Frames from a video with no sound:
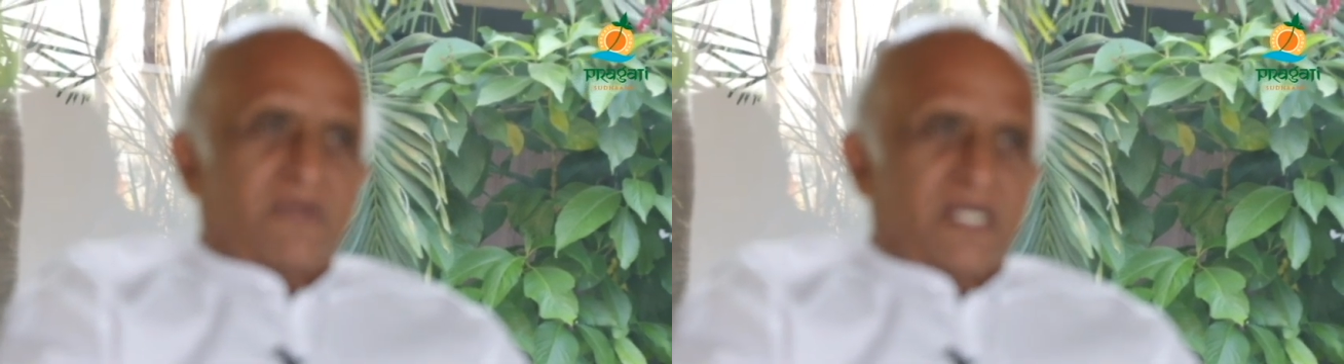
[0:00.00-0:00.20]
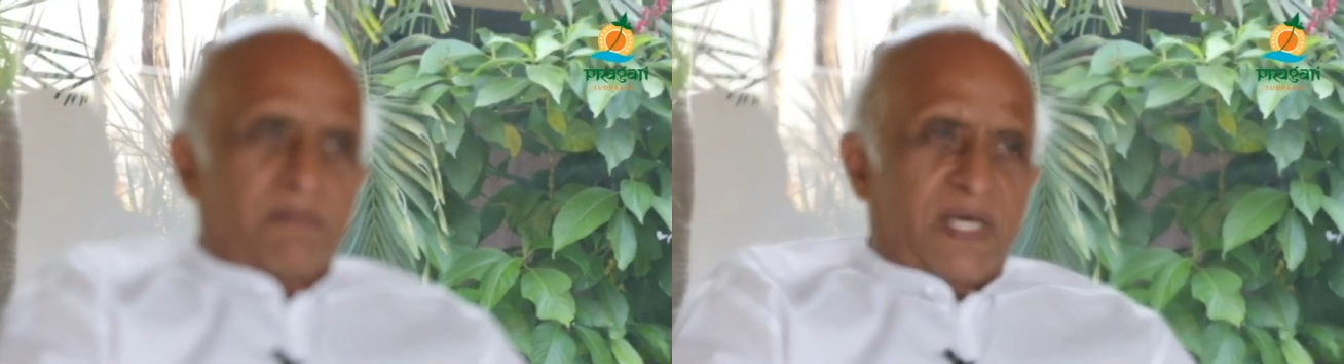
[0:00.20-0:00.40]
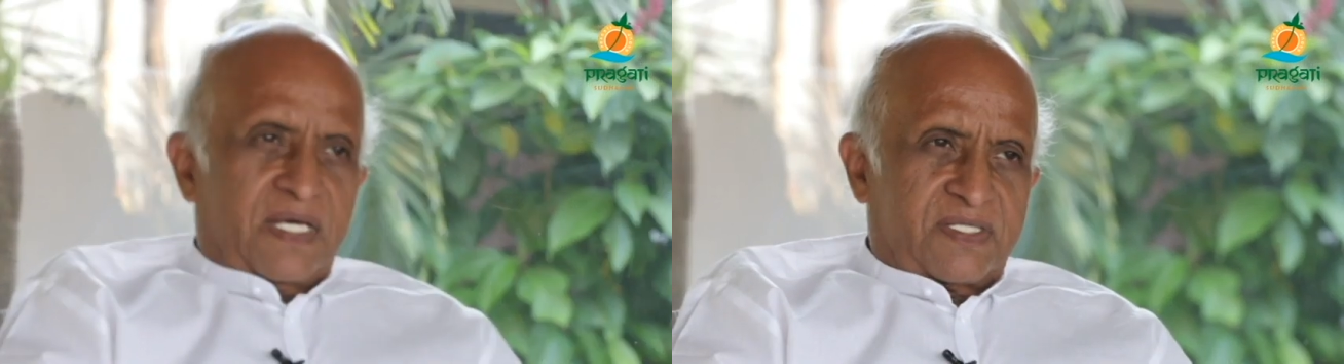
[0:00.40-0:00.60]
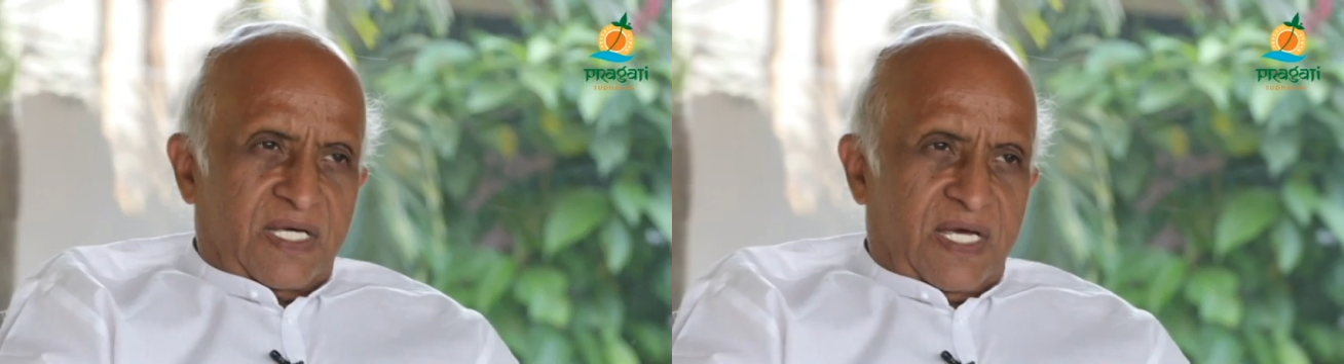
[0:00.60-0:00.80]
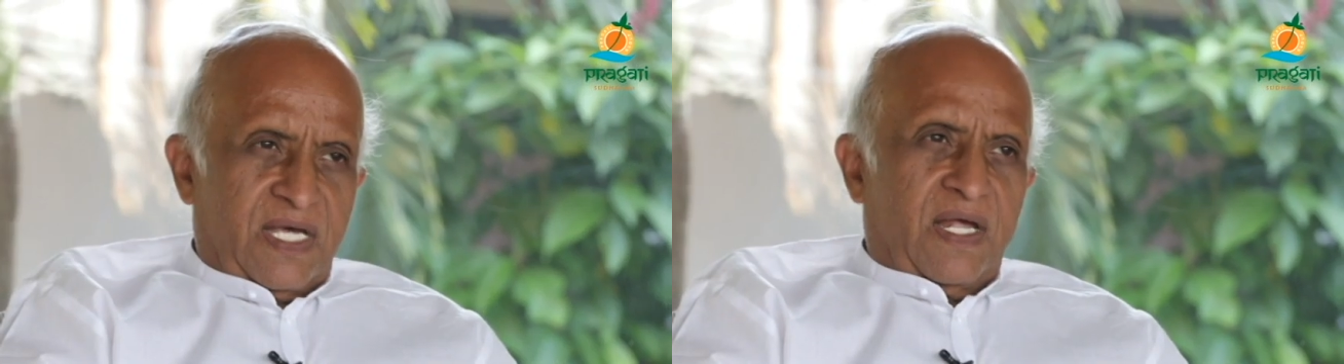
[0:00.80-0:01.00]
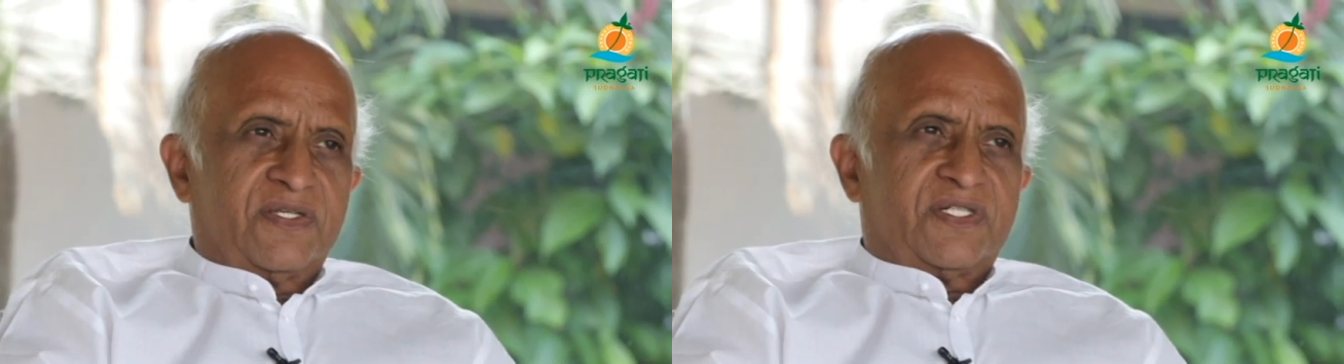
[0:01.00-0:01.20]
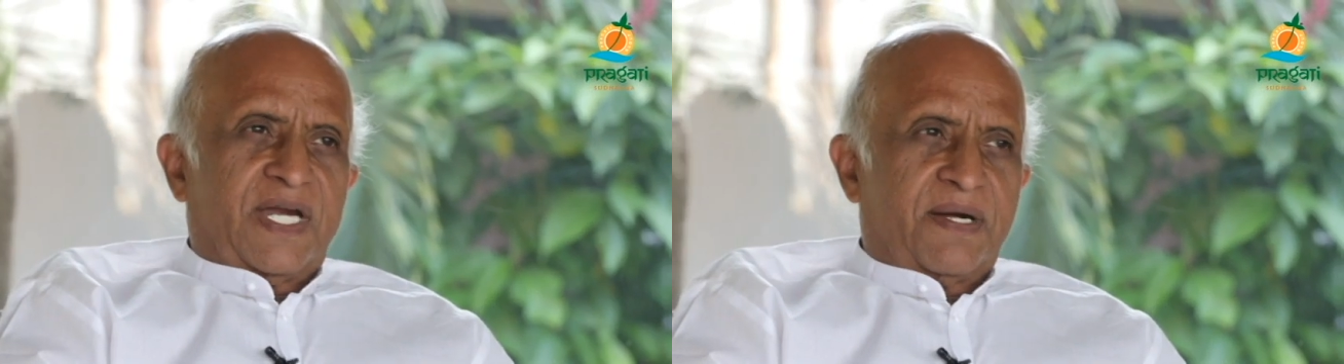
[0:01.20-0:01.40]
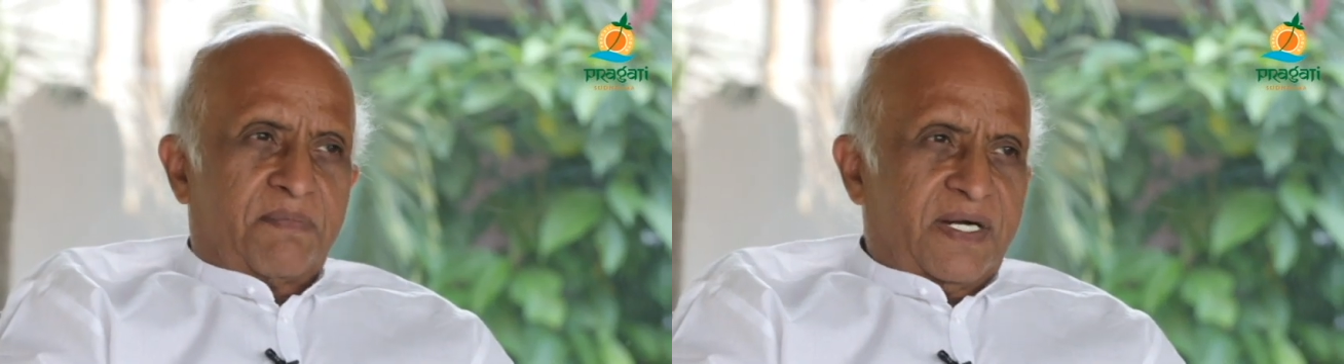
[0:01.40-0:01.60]
when he makes a
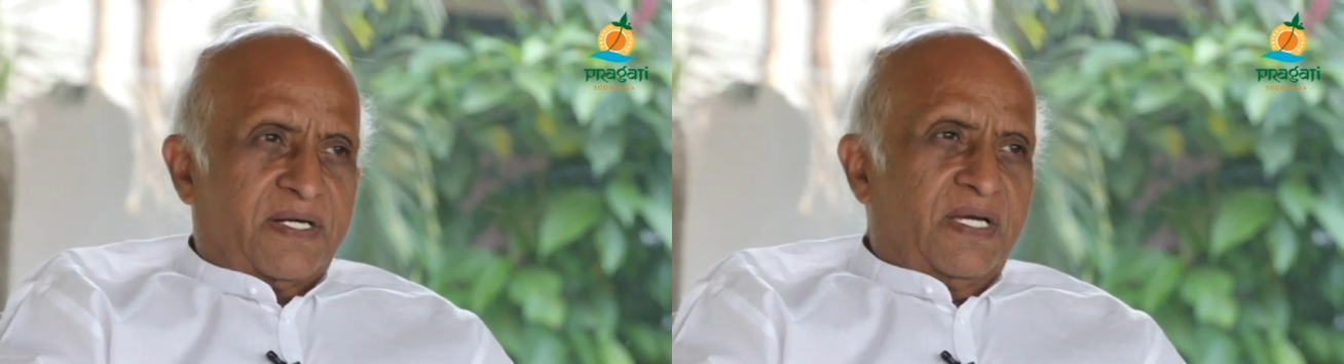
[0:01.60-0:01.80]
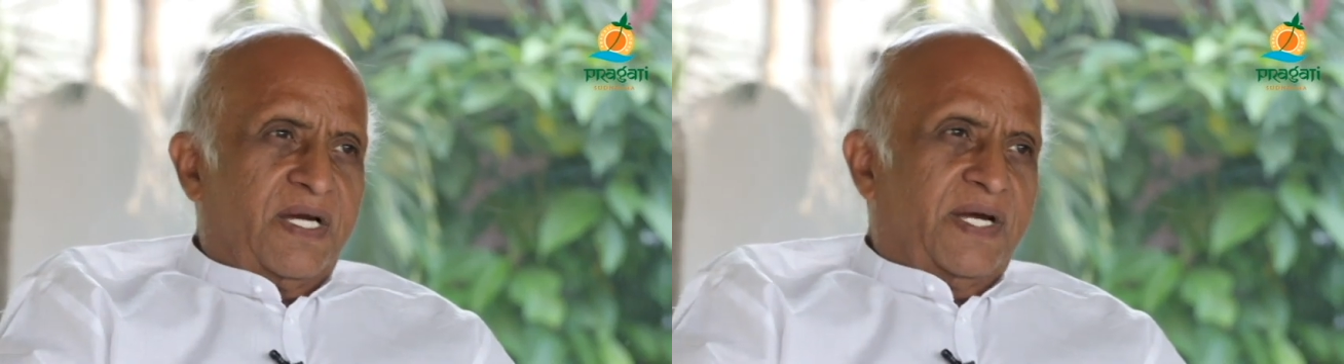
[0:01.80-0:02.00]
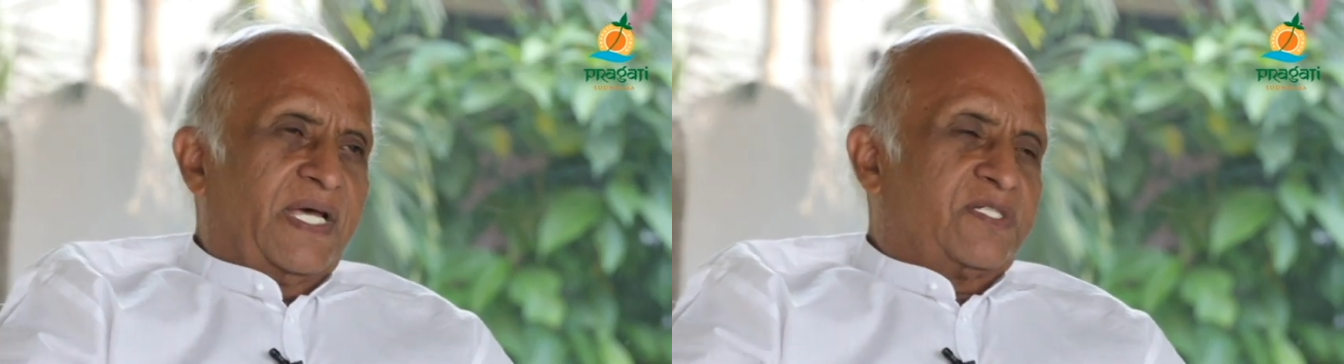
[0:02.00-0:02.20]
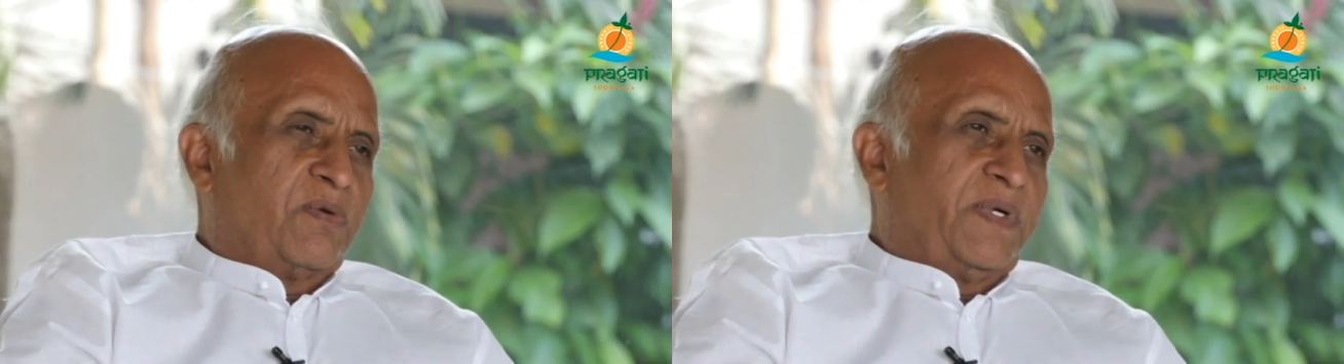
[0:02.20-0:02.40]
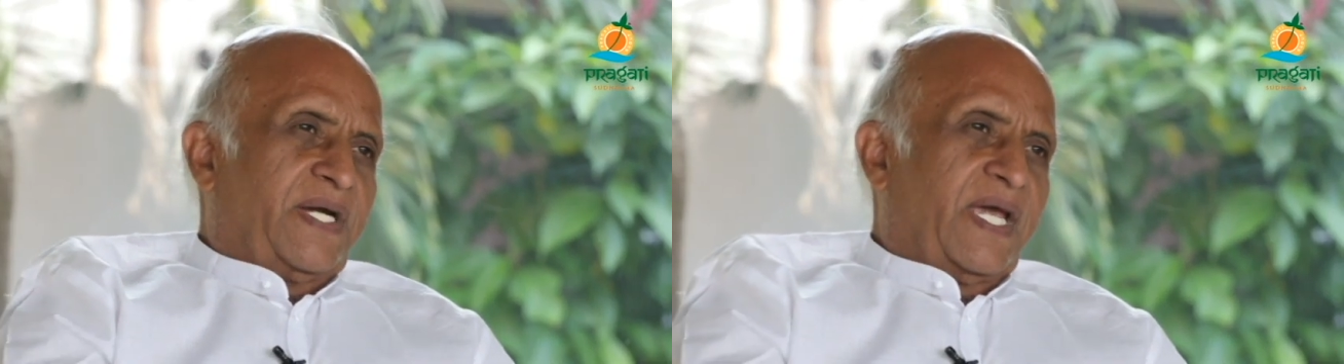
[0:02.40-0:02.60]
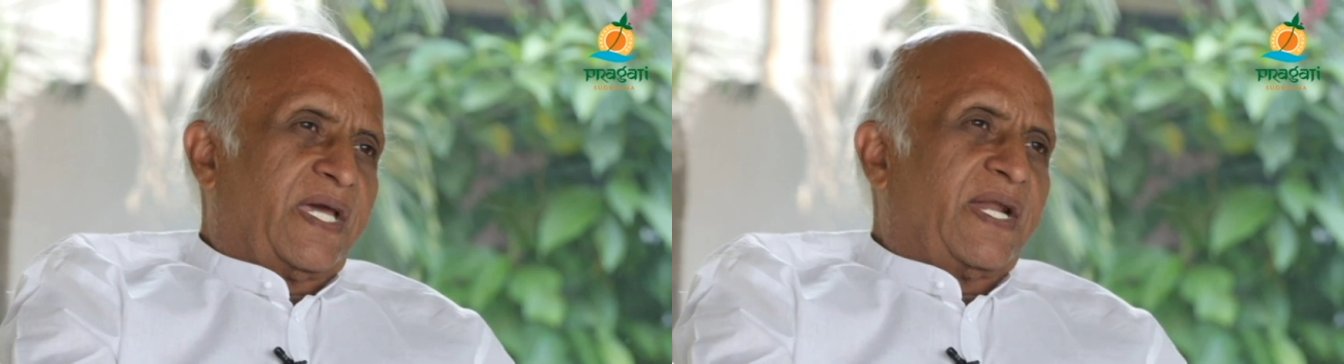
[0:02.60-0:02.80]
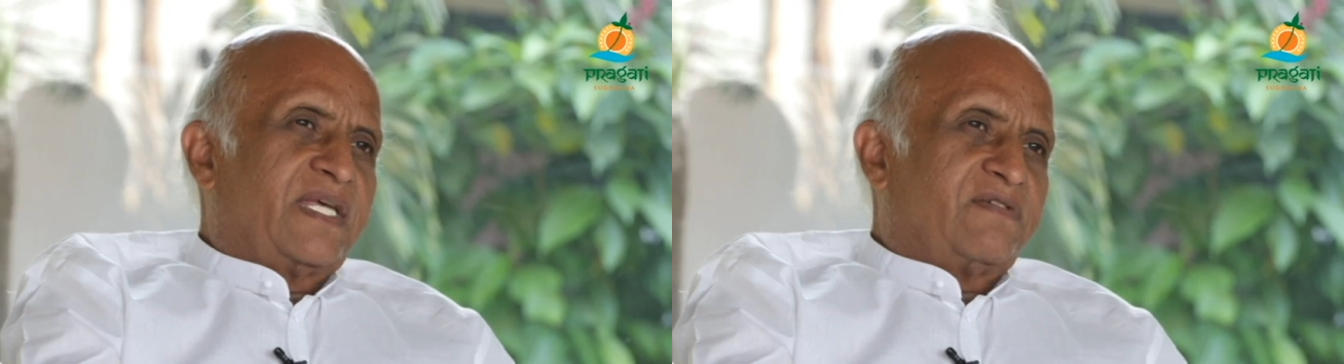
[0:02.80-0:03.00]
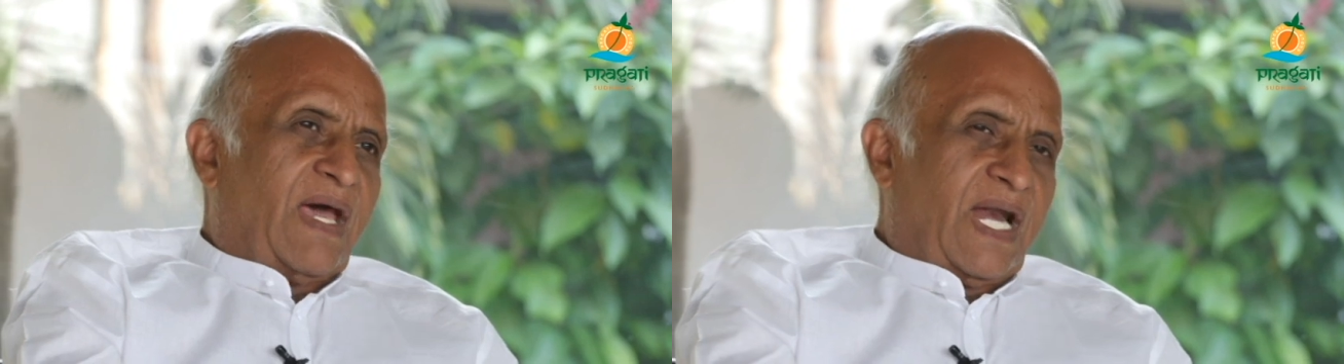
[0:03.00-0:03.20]
statement, it has to be taken
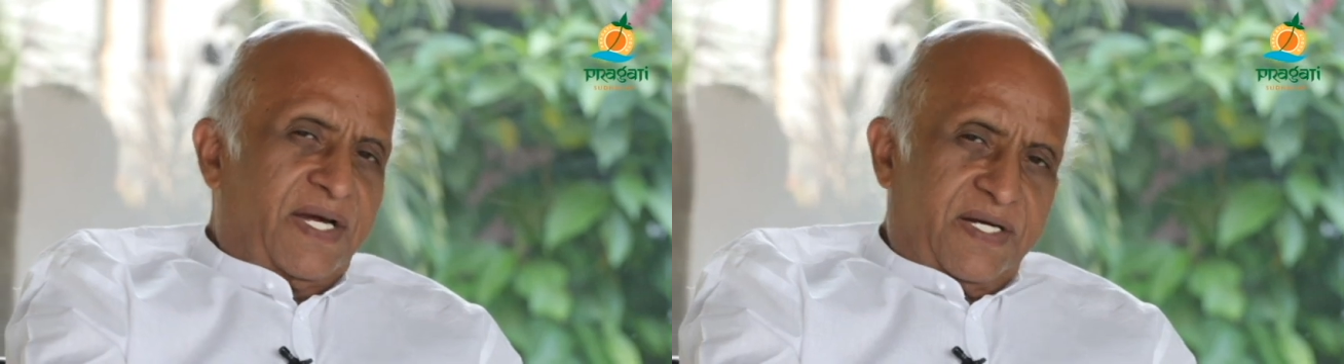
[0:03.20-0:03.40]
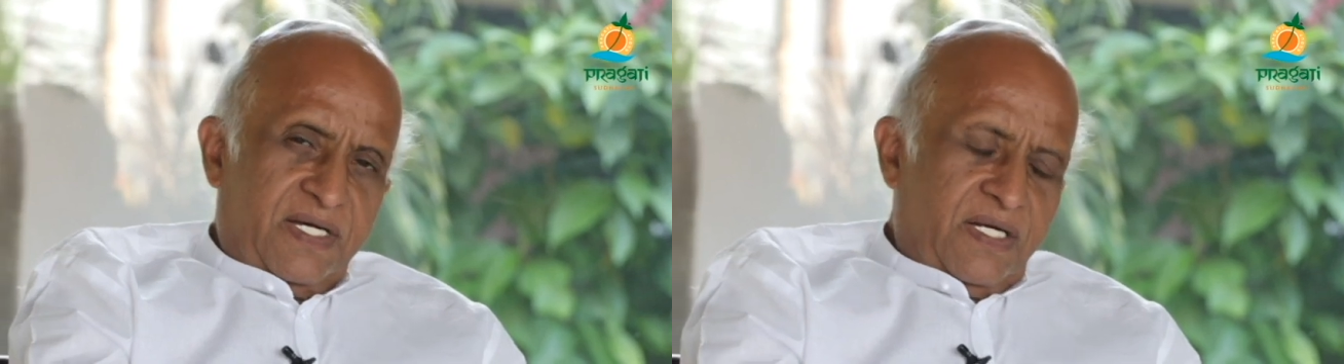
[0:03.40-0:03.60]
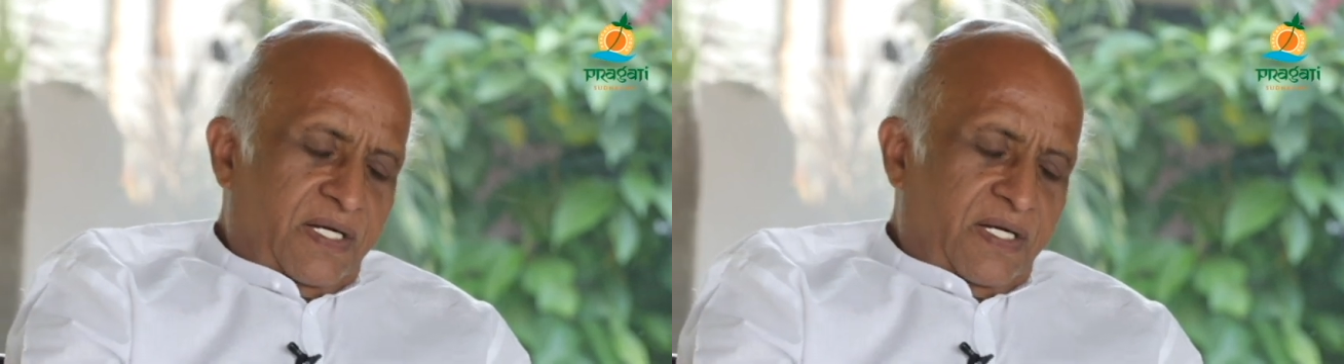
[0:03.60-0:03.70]
as valid.